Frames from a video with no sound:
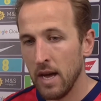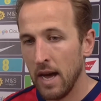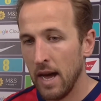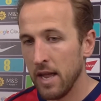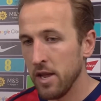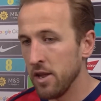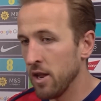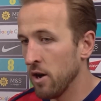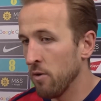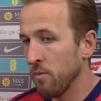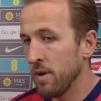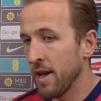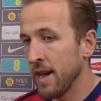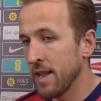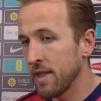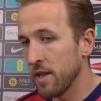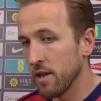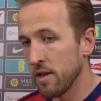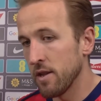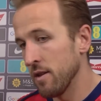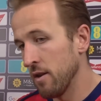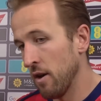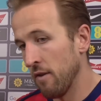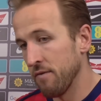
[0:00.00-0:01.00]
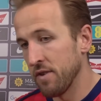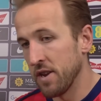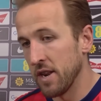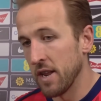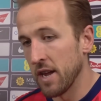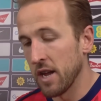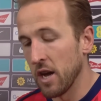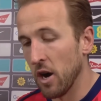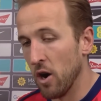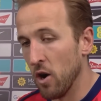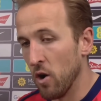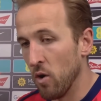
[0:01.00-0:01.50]
And we had obviously
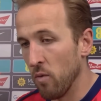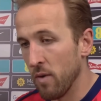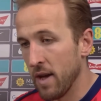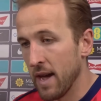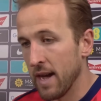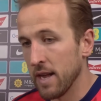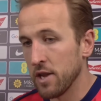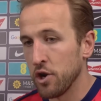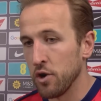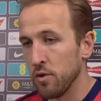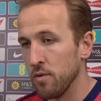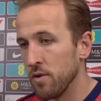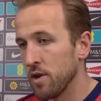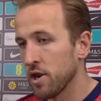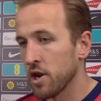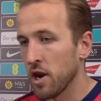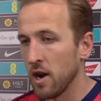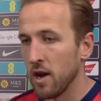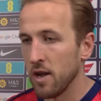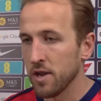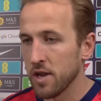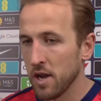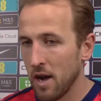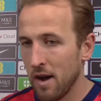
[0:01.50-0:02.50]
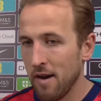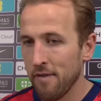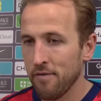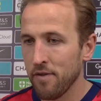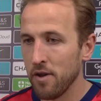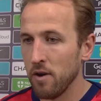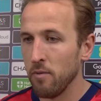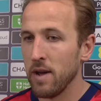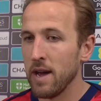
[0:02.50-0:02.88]
the goal, we had Jude's chance after,